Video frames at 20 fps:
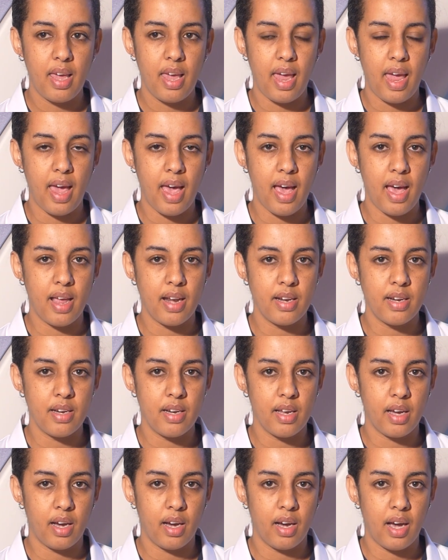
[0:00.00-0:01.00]
And
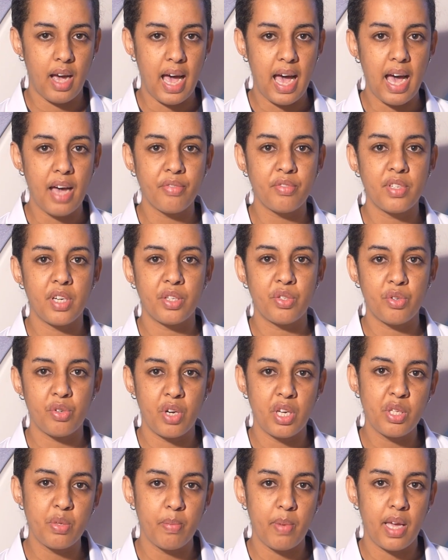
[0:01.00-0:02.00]
after
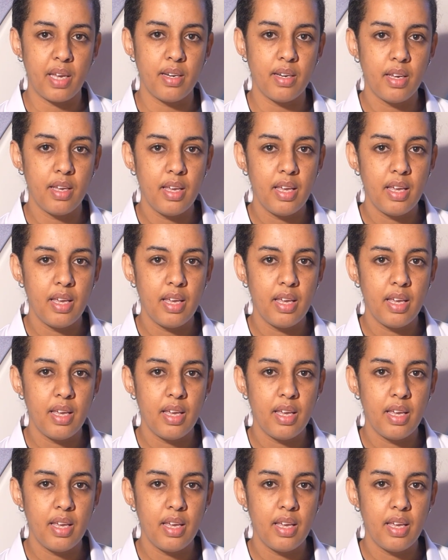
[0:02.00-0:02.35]
treatment,